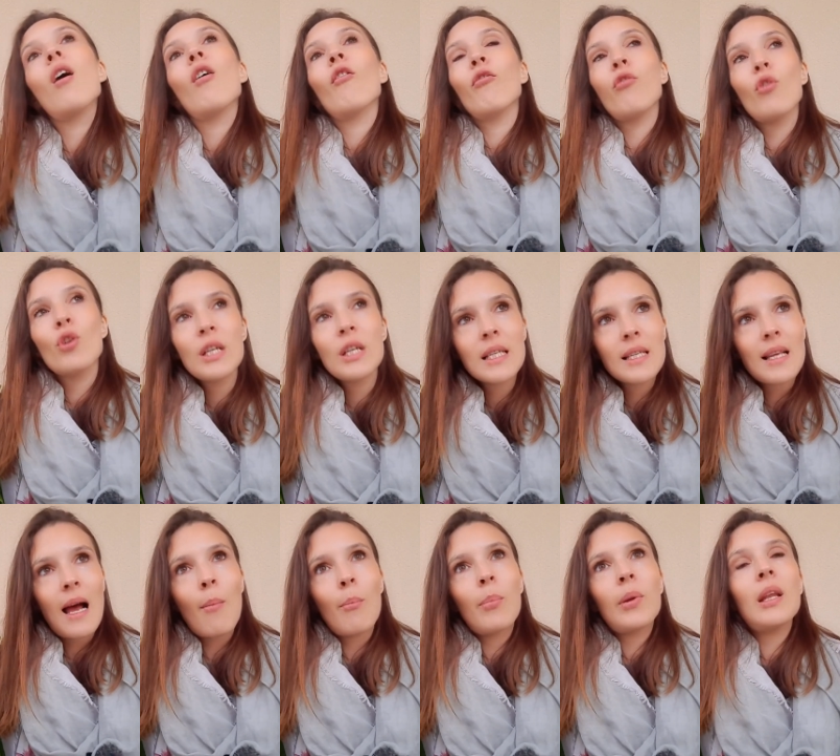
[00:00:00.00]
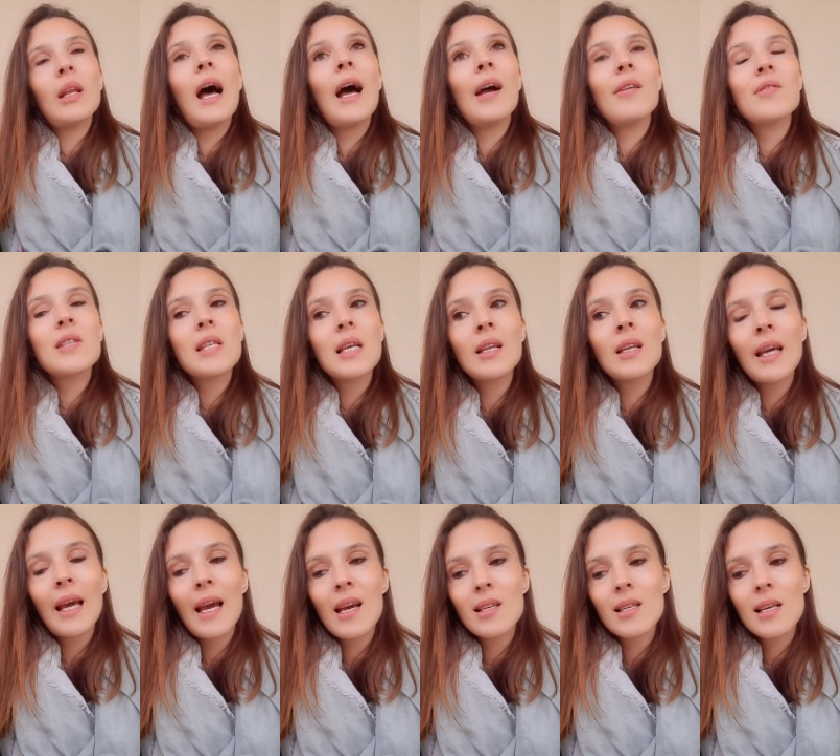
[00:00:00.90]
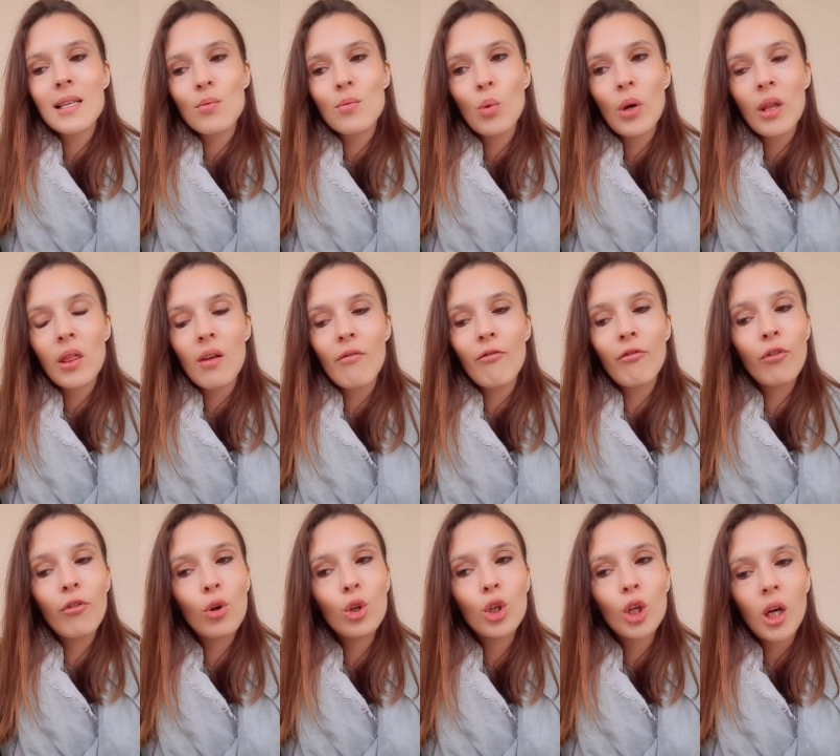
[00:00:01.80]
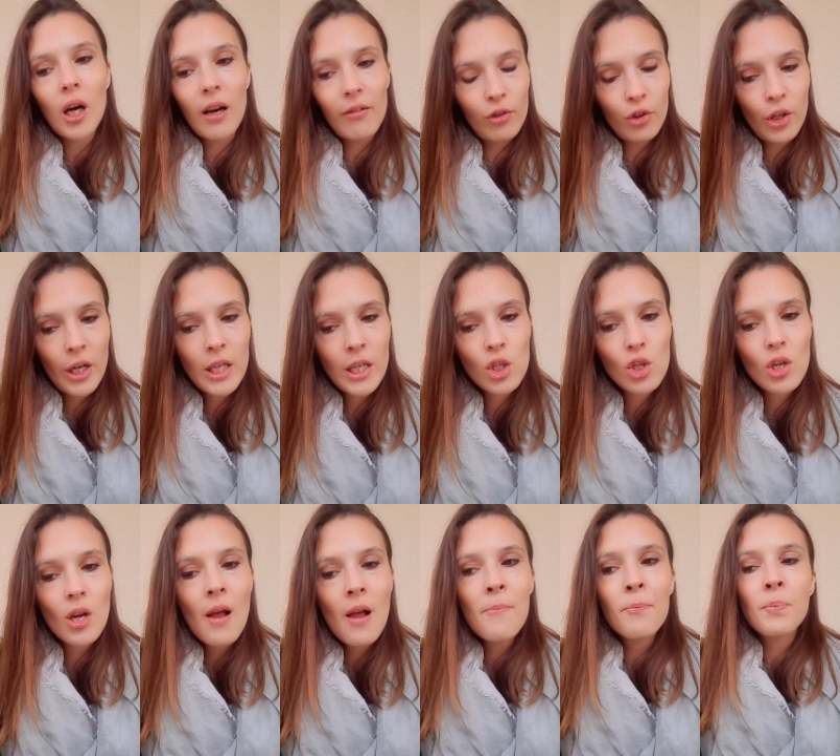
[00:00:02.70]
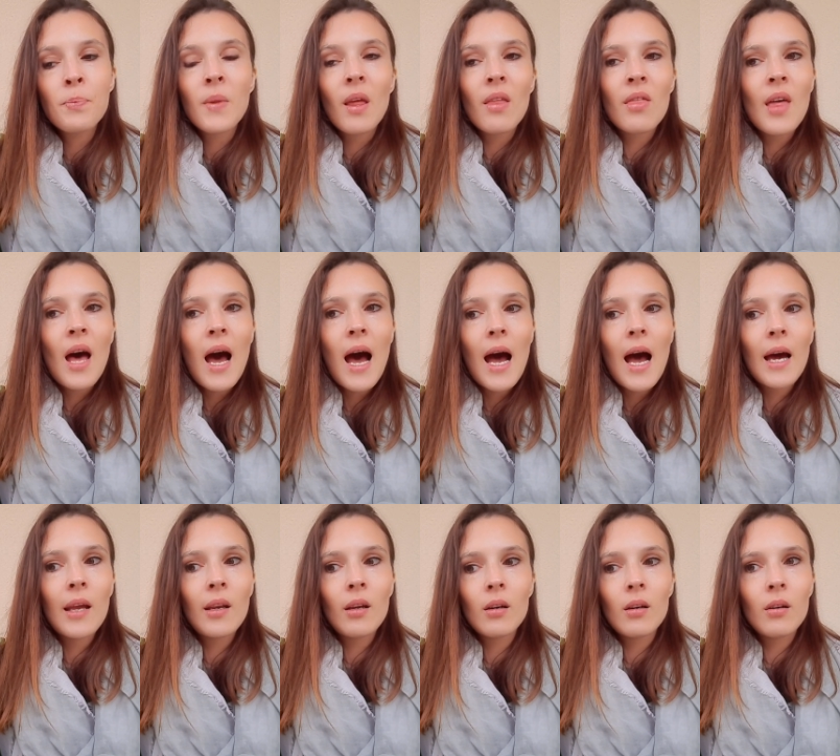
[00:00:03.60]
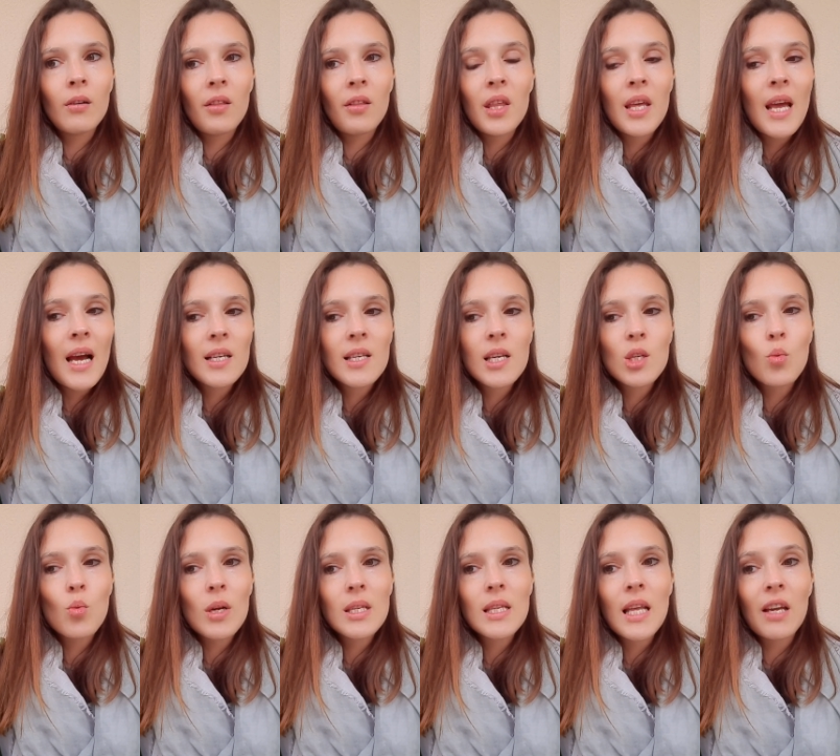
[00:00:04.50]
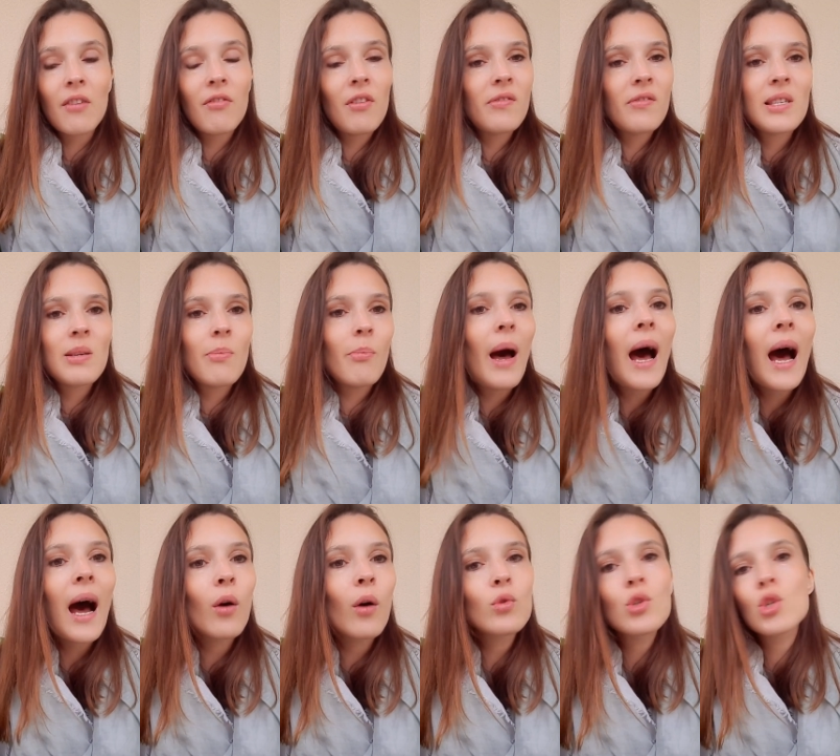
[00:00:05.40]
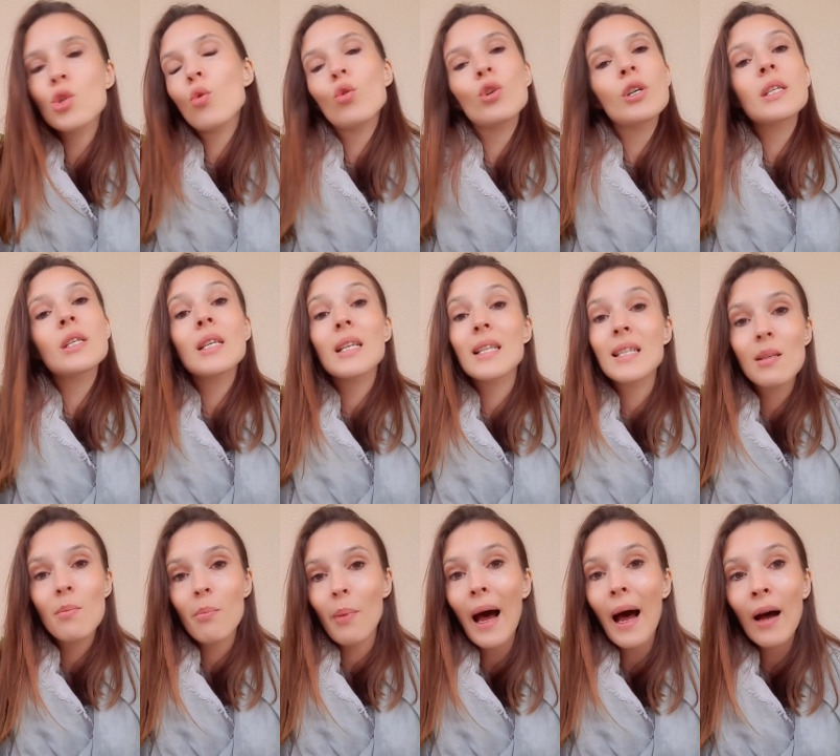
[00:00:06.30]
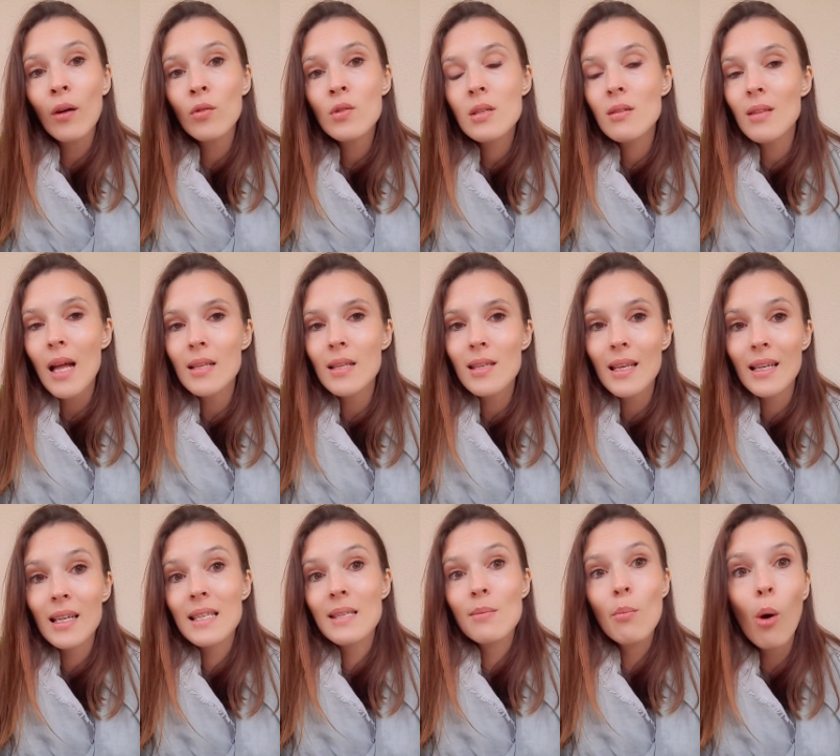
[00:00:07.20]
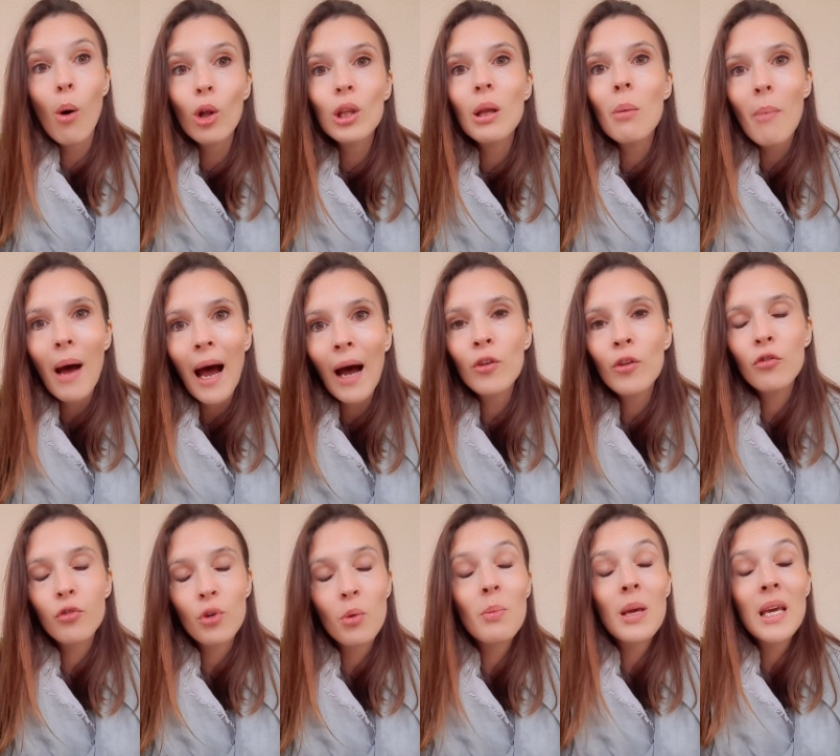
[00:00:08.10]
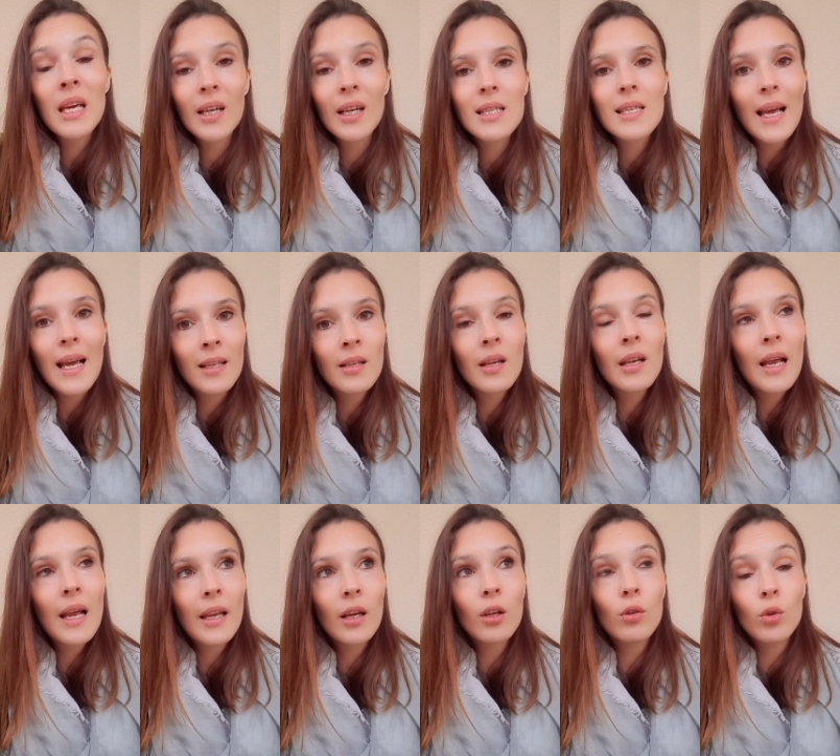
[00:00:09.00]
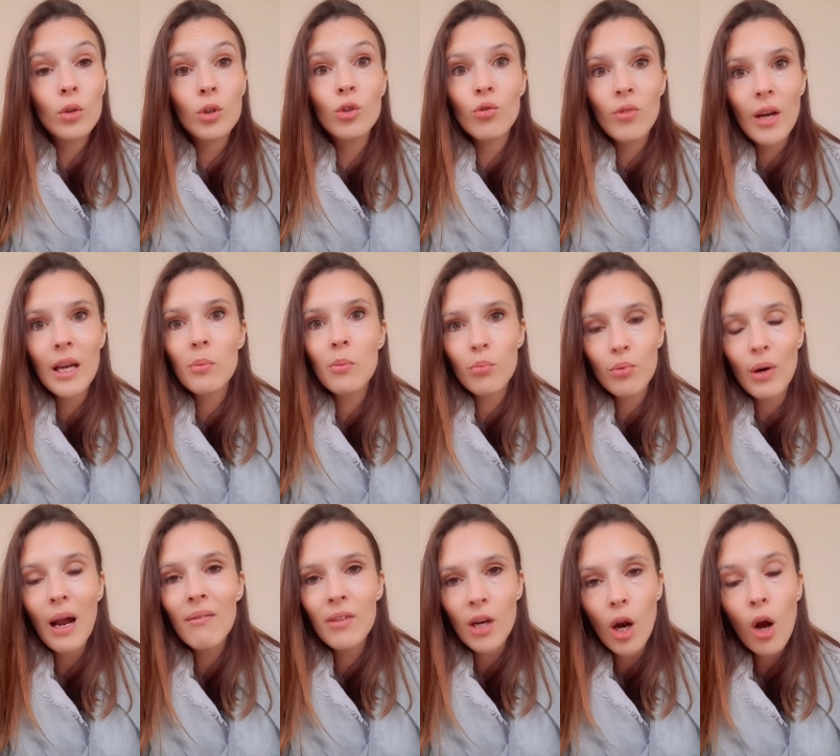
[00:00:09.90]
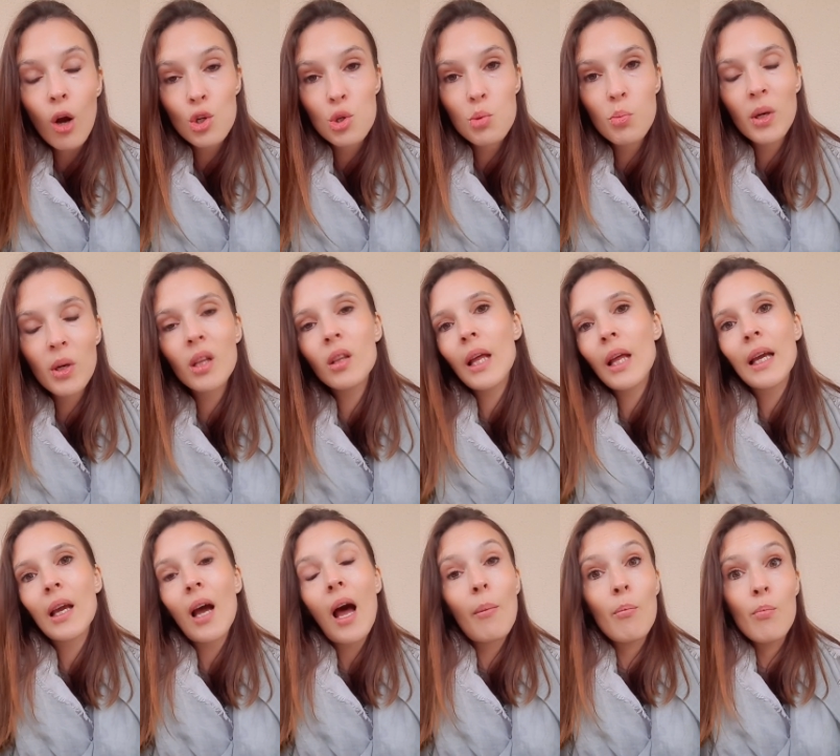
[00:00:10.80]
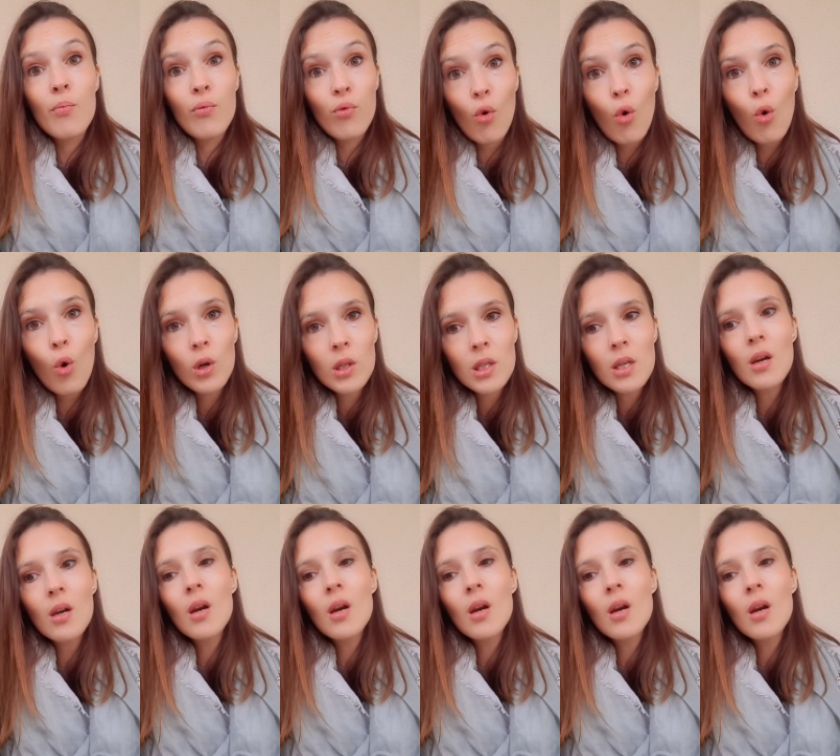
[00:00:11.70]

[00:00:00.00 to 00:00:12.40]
For example, I've seen cases with the full coverage that the excess was like £50 or £60. That's like a small amount for being attended at a great private hospital, like abroad.